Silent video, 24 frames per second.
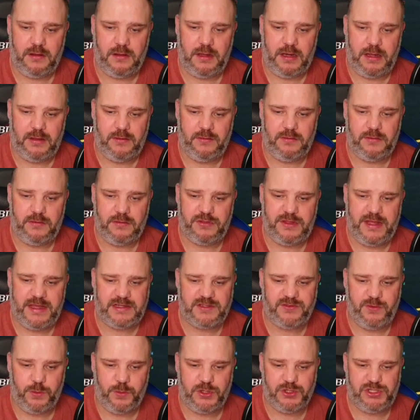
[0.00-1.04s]
you know,
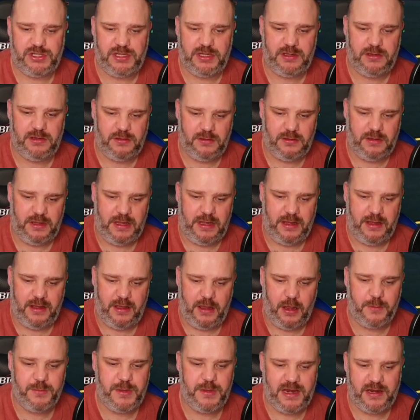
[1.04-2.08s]
thanks for watching.
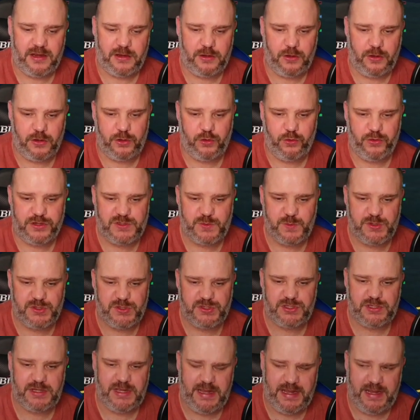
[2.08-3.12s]
Hope you had a good
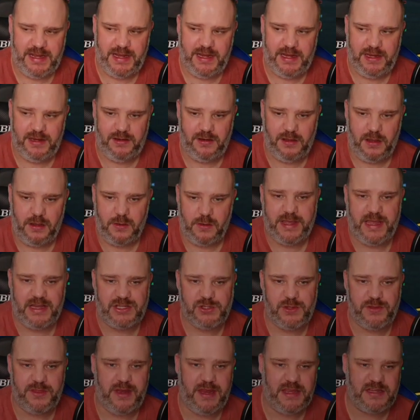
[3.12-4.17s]
Christmas, and I'll
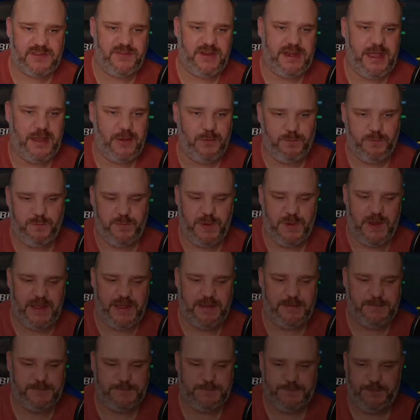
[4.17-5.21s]
catch you in the next video.
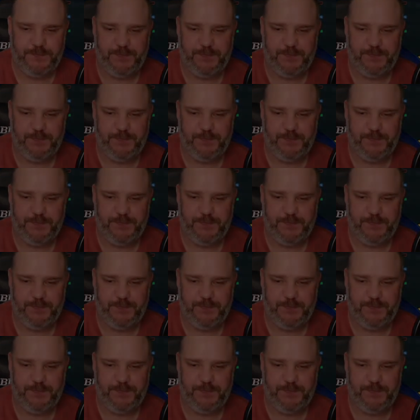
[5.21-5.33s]
Bye.